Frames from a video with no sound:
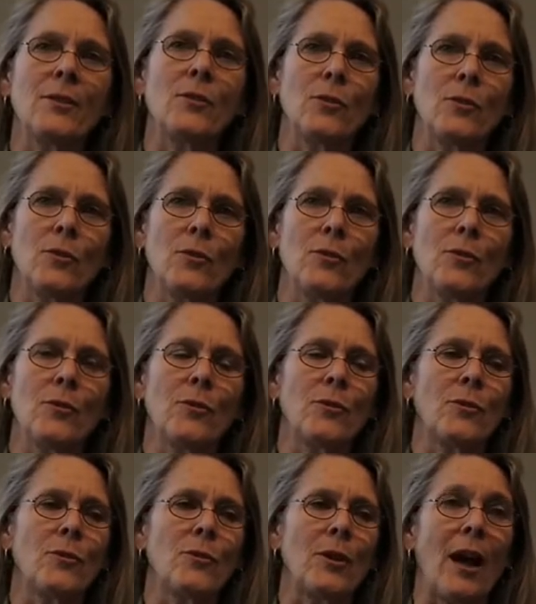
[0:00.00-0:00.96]
to do
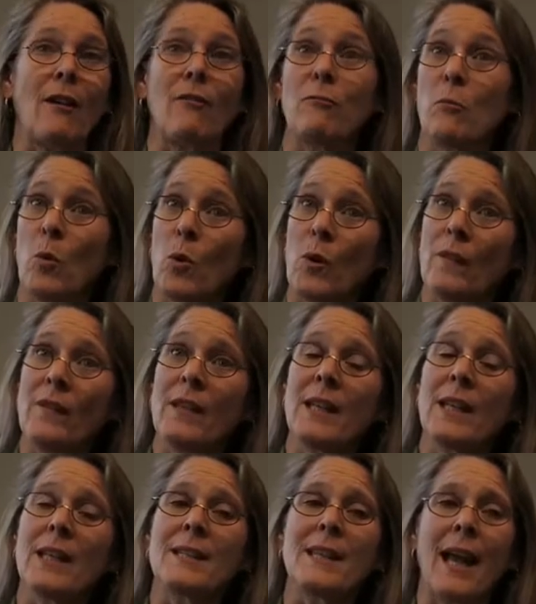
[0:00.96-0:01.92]
to have more of
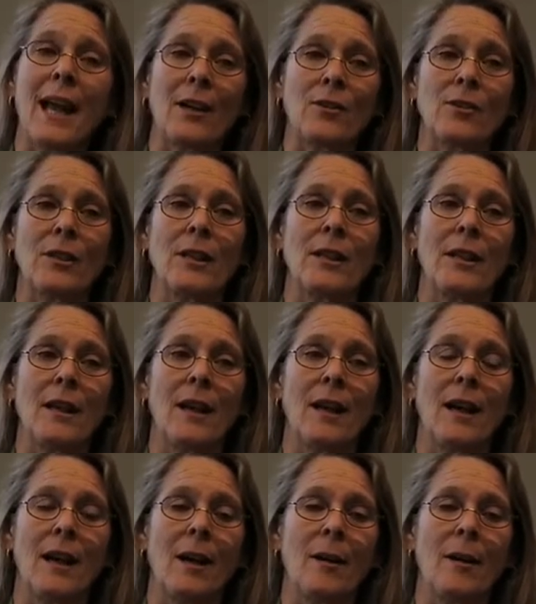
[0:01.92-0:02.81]
it is actually,